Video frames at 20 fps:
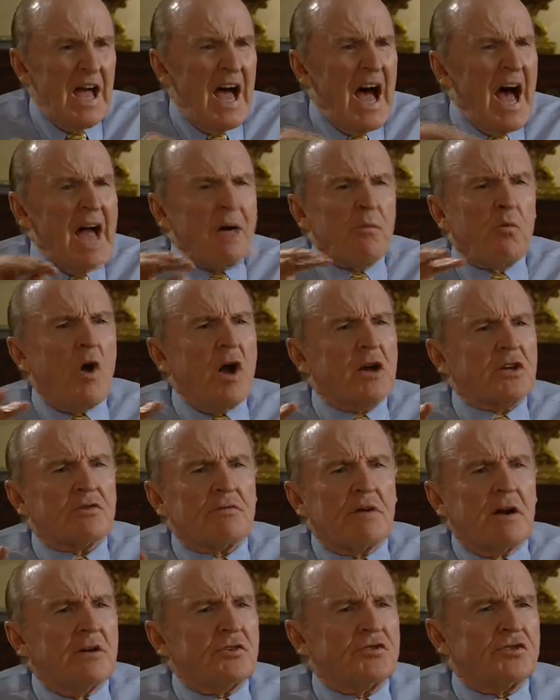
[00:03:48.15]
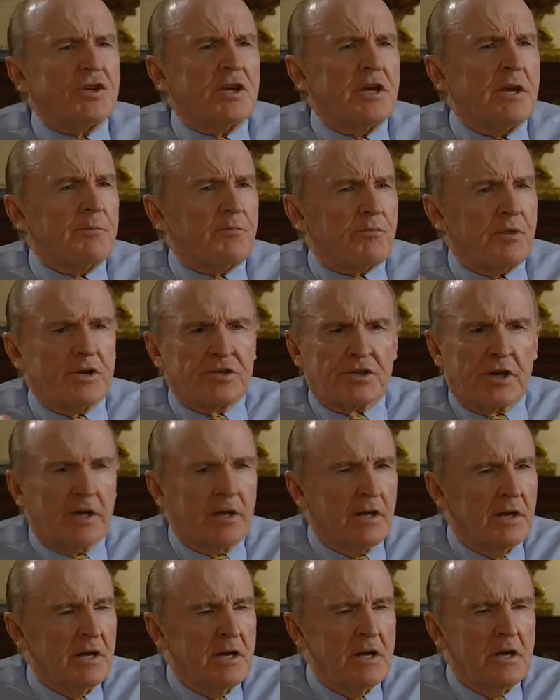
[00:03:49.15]
I walked around GE preaching
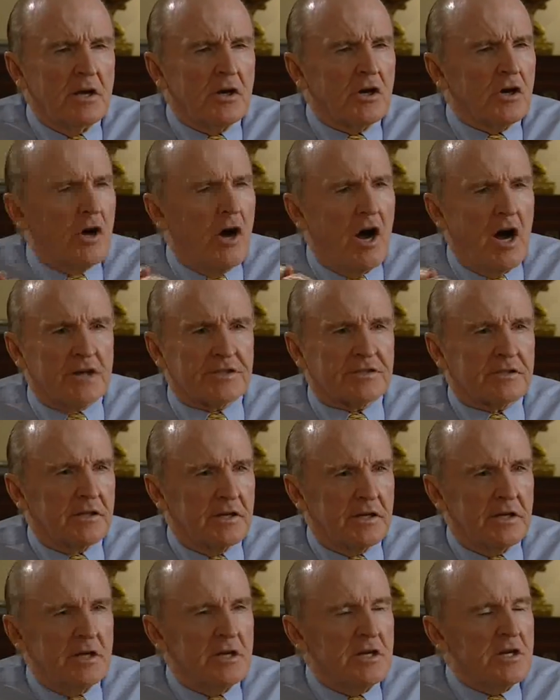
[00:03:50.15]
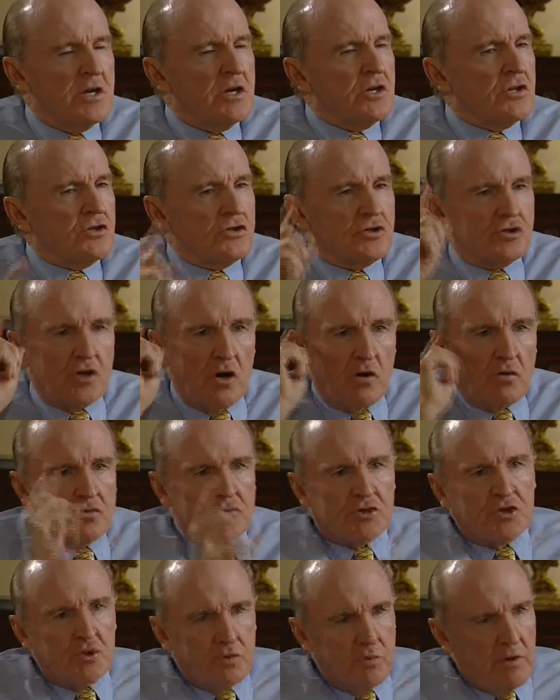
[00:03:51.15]
constantly.
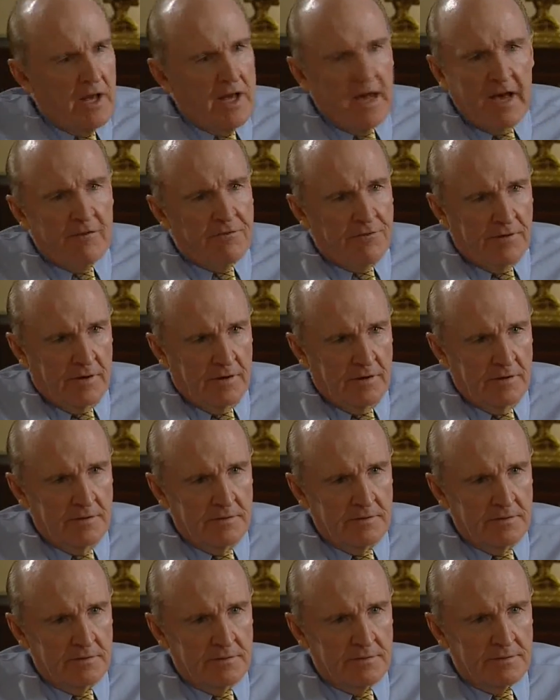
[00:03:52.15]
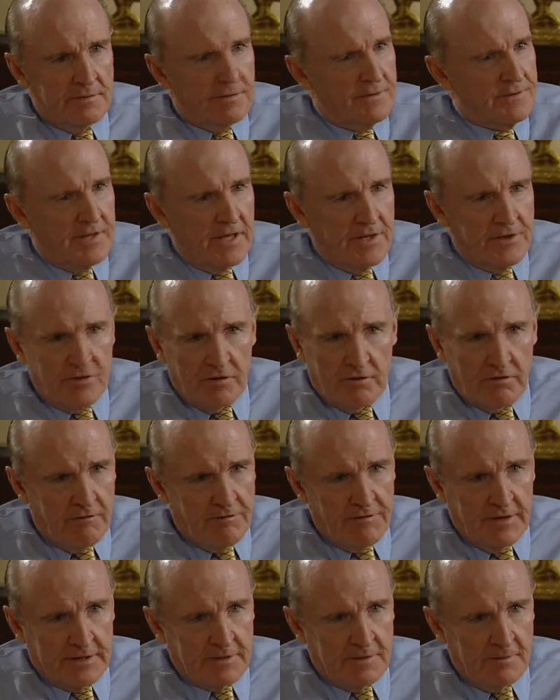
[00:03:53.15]
Don't you ever think you're a
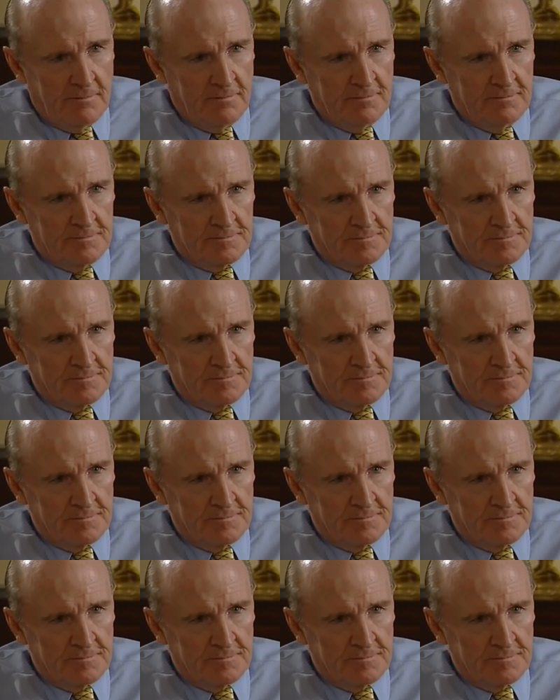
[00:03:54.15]
victim.